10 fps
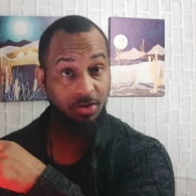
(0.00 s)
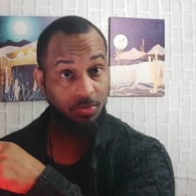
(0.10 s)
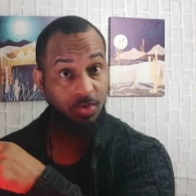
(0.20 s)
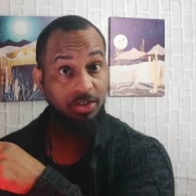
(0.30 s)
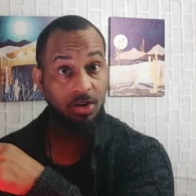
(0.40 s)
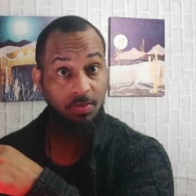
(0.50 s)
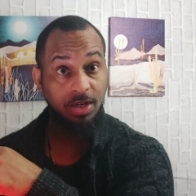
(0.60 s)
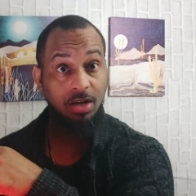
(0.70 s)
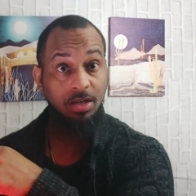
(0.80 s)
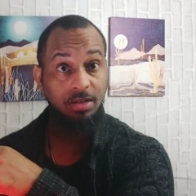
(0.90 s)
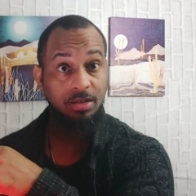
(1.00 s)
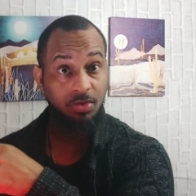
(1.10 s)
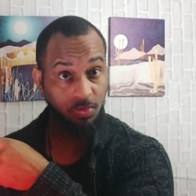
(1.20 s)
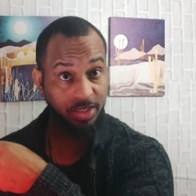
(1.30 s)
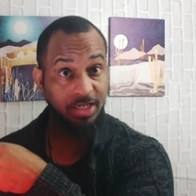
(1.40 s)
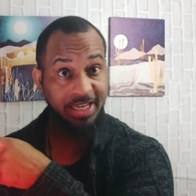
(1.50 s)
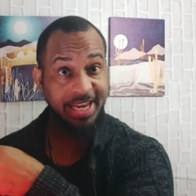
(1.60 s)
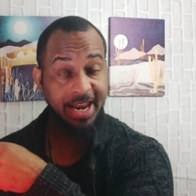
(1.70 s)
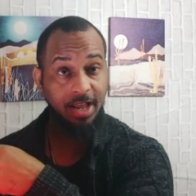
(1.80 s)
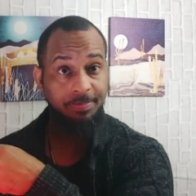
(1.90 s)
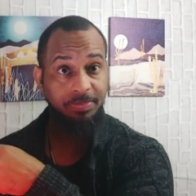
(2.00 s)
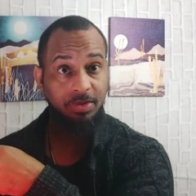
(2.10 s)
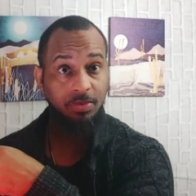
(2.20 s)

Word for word: on what's going on. You want to clean that up?